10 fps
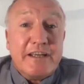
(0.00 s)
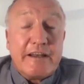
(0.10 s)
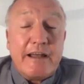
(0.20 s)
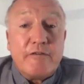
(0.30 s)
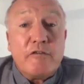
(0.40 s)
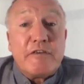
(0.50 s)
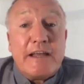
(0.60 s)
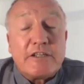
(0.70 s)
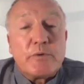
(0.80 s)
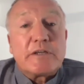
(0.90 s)
And I've often
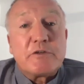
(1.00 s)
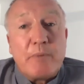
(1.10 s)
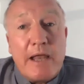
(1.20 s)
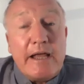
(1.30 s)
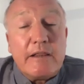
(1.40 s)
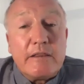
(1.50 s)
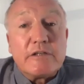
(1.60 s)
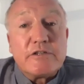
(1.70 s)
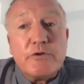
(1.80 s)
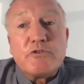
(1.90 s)
had to explain
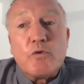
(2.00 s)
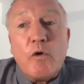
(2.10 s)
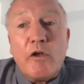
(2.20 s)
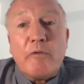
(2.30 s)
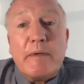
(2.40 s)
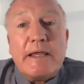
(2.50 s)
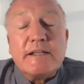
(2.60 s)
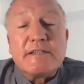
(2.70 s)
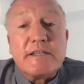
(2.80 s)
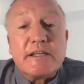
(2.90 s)
that 2-to-1
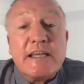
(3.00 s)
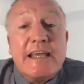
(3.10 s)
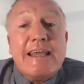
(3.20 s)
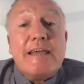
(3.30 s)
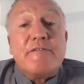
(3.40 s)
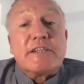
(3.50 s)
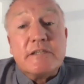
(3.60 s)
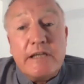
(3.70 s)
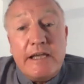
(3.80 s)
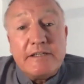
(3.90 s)
means that if it's
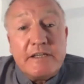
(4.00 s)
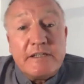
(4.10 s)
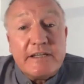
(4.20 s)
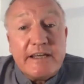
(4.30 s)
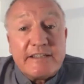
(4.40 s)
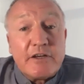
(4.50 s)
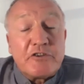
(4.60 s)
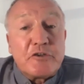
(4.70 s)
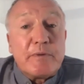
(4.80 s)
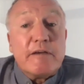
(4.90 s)
needed, it's
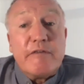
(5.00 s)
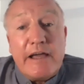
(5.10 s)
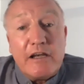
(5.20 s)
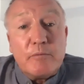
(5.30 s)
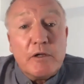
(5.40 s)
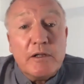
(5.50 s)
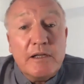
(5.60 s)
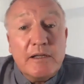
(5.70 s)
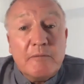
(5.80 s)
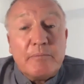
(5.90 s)
got to be available,
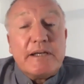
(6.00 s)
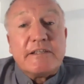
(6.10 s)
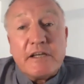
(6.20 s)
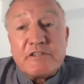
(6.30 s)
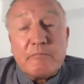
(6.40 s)
but it doesn't